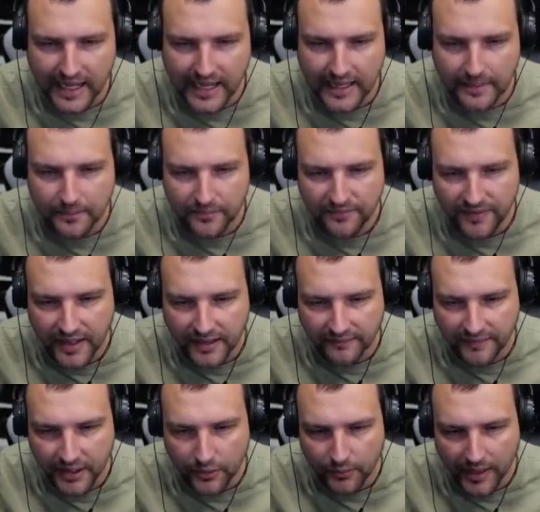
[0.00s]
I am very,
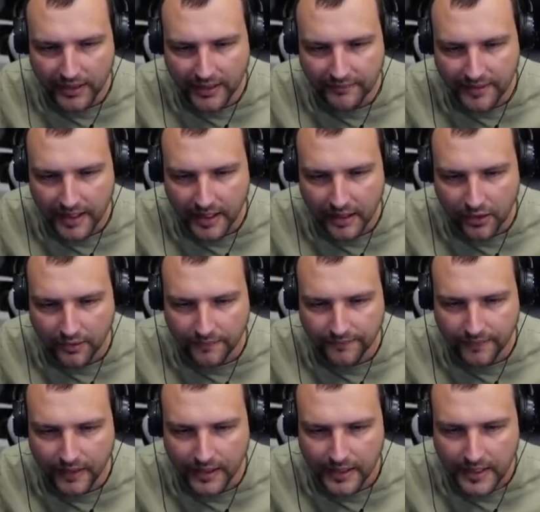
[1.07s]
very well aware
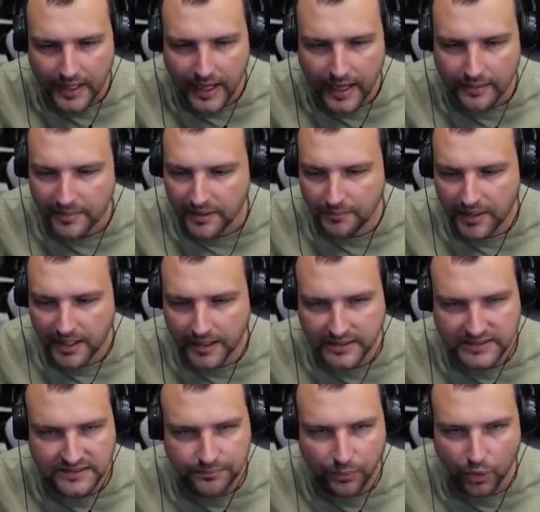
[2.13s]
of me being
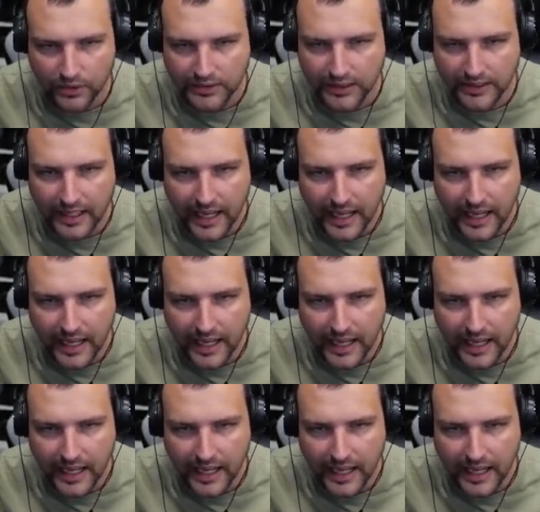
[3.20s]
spotted.